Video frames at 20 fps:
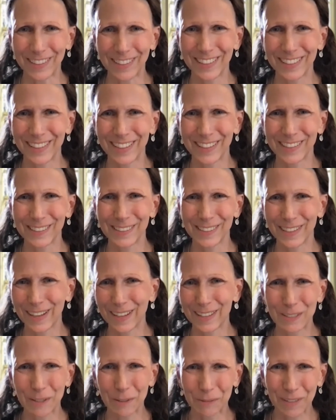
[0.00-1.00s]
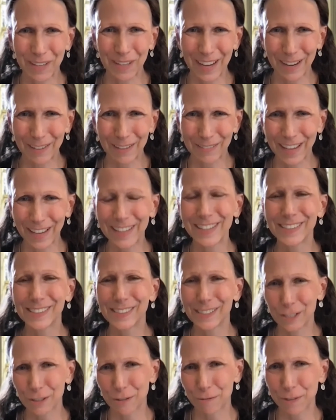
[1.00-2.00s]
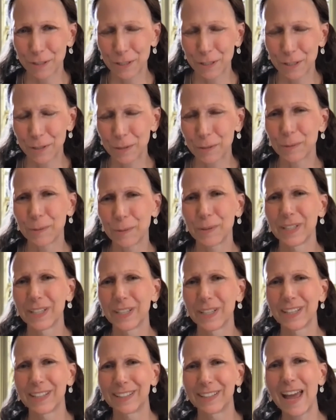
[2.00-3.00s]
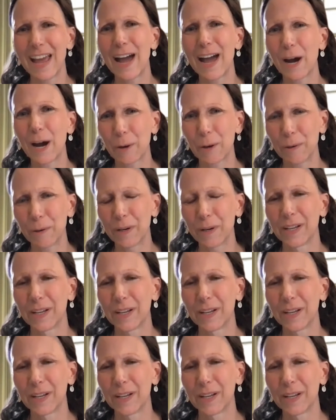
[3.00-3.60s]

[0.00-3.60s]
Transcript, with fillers: And I, I don't have any such view now.